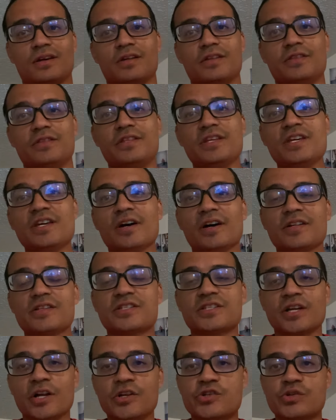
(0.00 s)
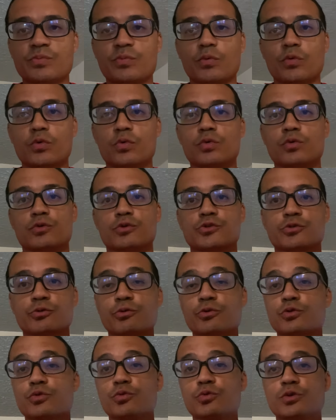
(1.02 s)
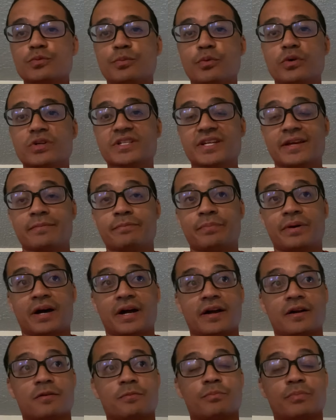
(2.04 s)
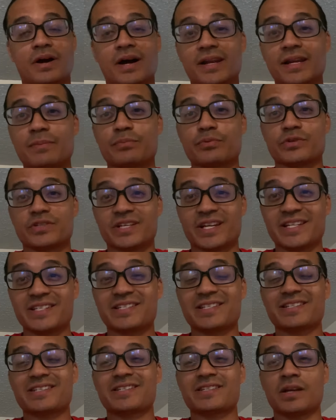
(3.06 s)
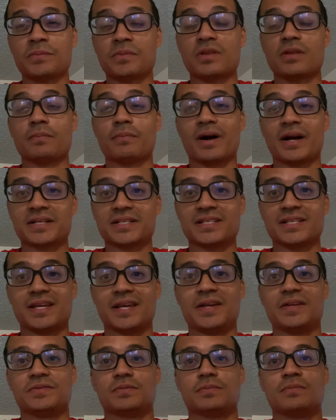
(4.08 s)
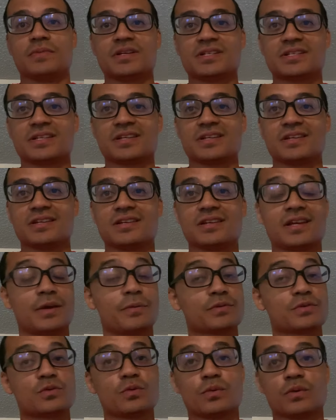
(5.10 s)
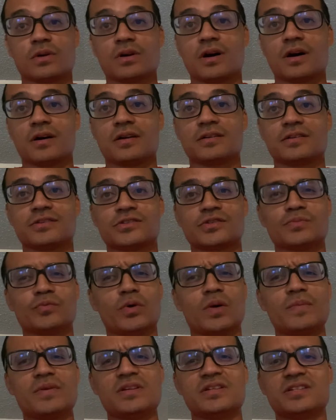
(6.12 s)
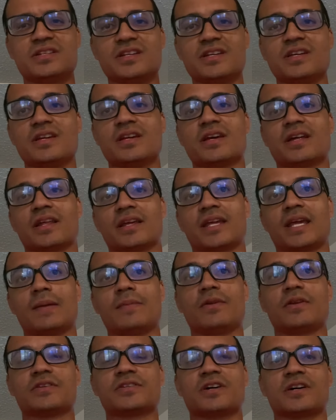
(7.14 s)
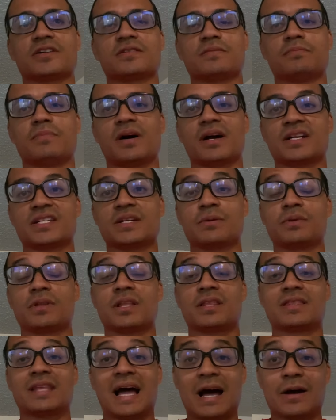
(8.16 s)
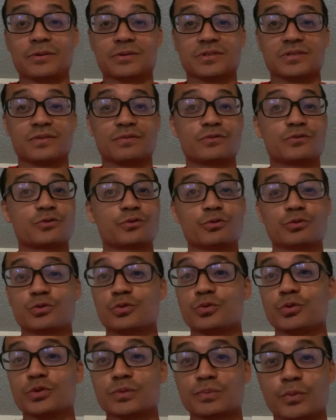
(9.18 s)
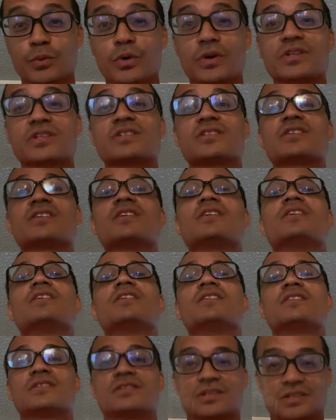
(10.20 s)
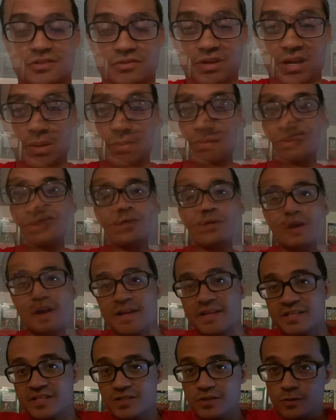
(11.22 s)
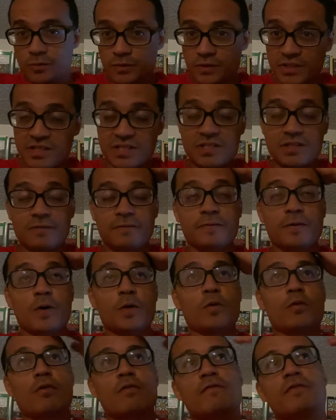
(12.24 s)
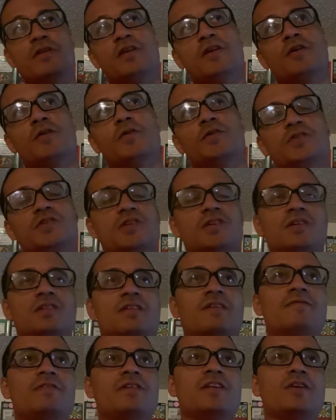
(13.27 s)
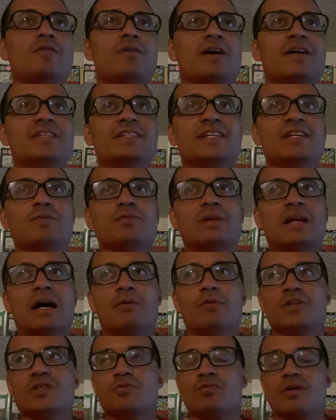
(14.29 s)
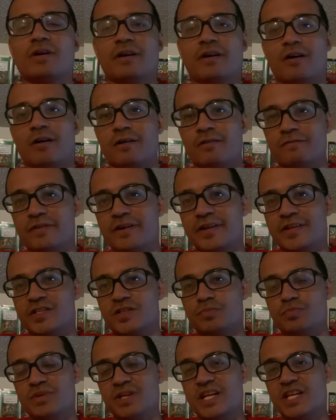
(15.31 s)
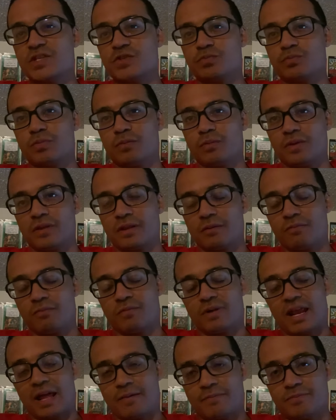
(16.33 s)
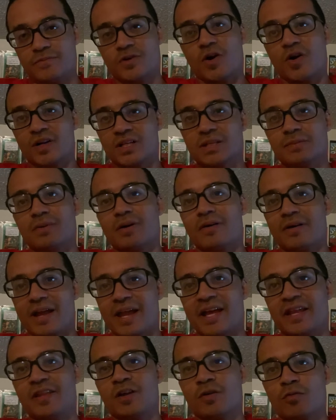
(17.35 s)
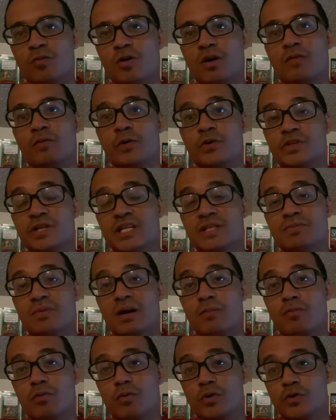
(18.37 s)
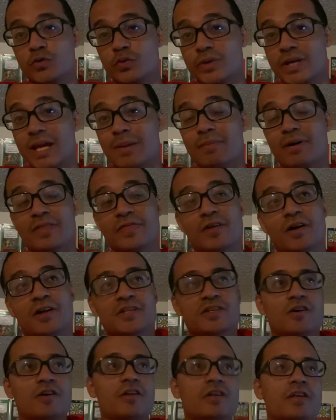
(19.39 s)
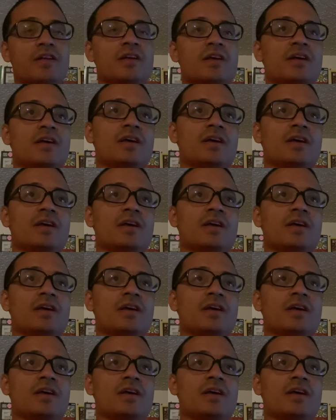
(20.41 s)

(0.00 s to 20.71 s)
The Untouchable True School Sports Empire proudly presents Something the Boxing Games Are Missing. Hey, what's going on? It's your boy BT. I came here to talk some boxing with the thousands of True School Sports subscribers. All right, so this is a follow-up video to the video I did when I was on Venice Beach, but when I talked about Andy Hiraoka versus Ismael Barroso and gave my thoughts on it.